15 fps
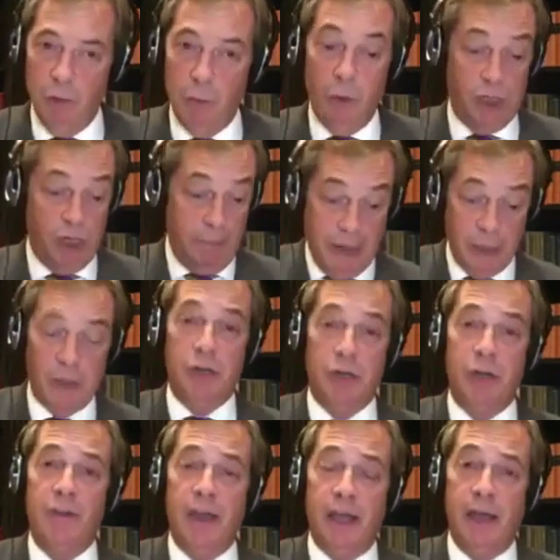Will she mention a
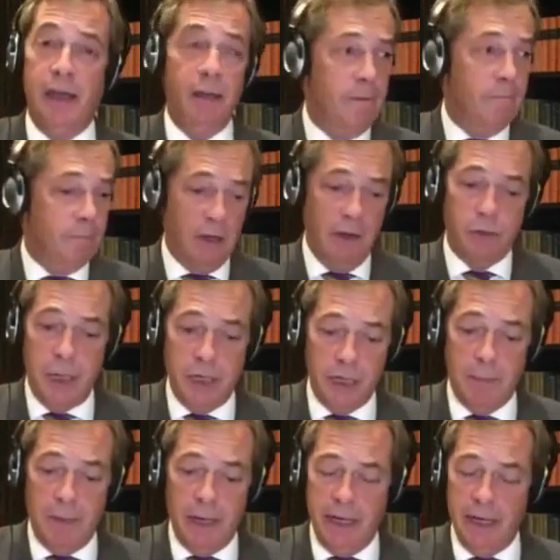figure of 20
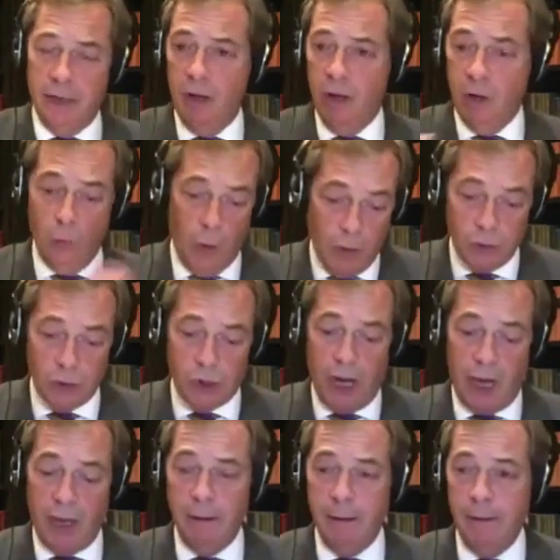billion? Won't she?